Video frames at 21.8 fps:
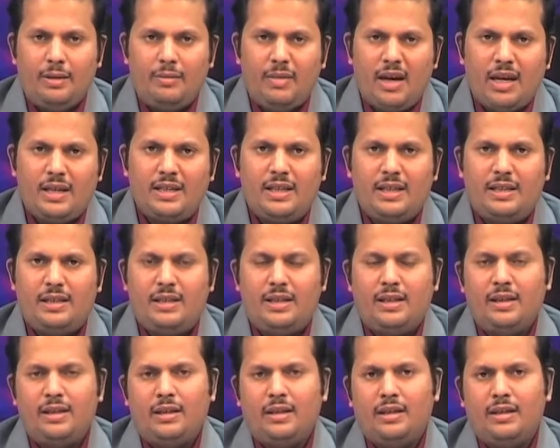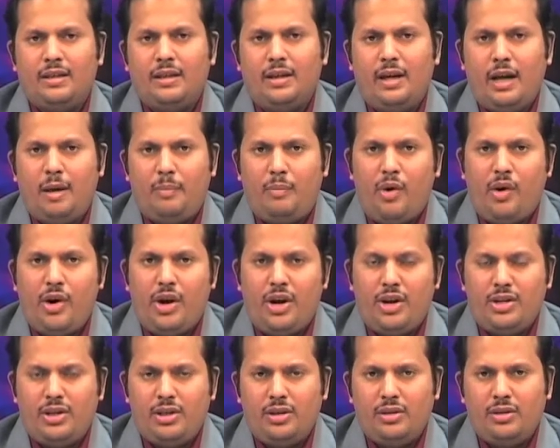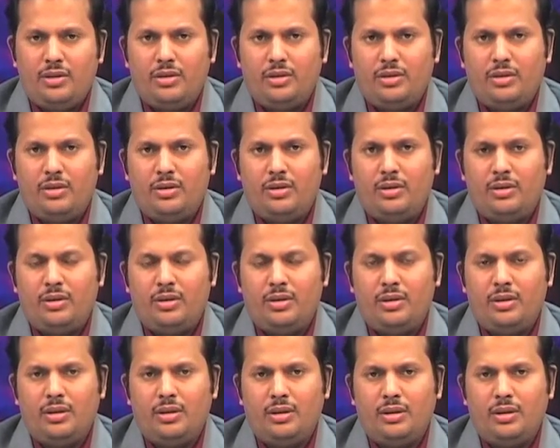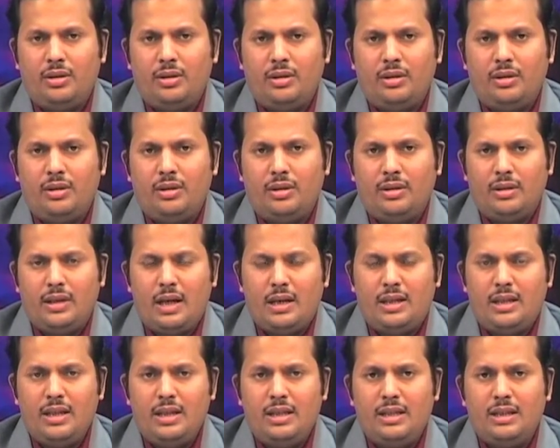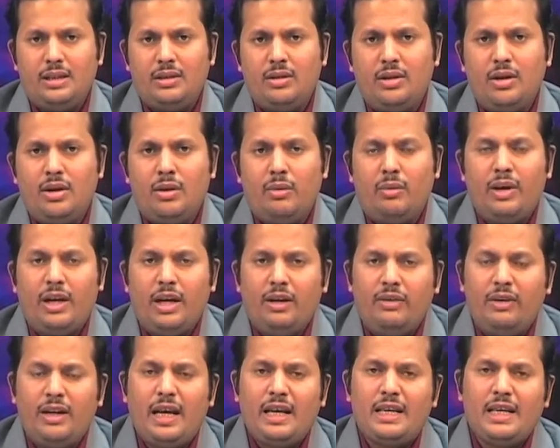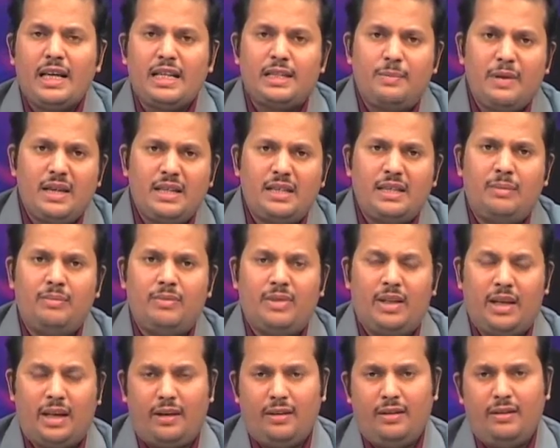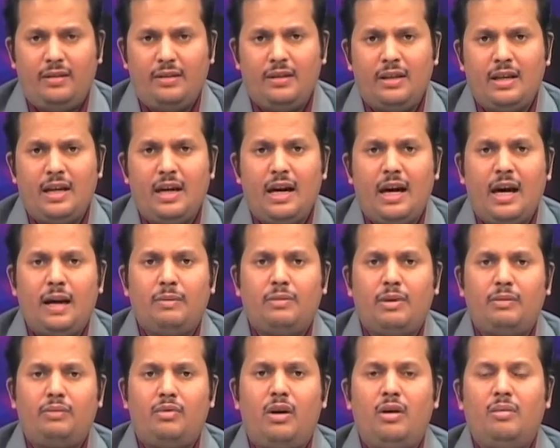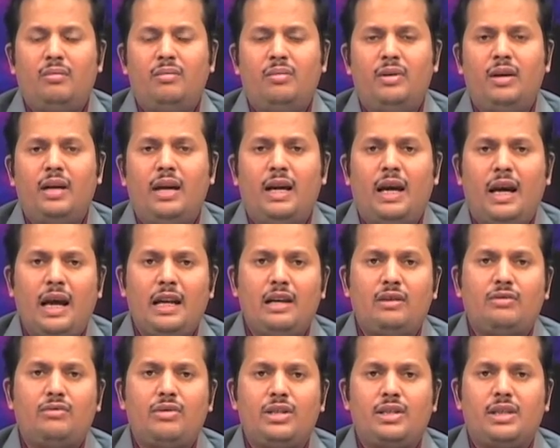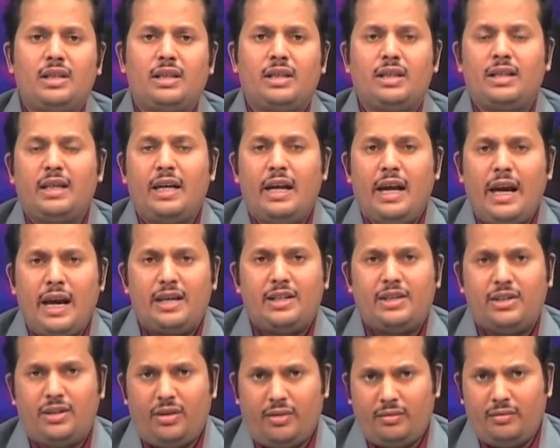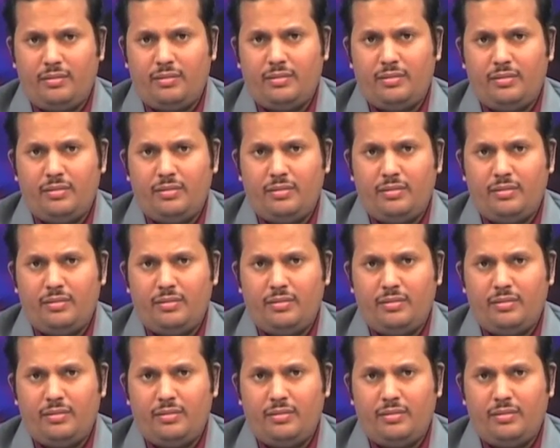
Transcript: he makes it a point that is whenever I express something, I perform a linguistic action.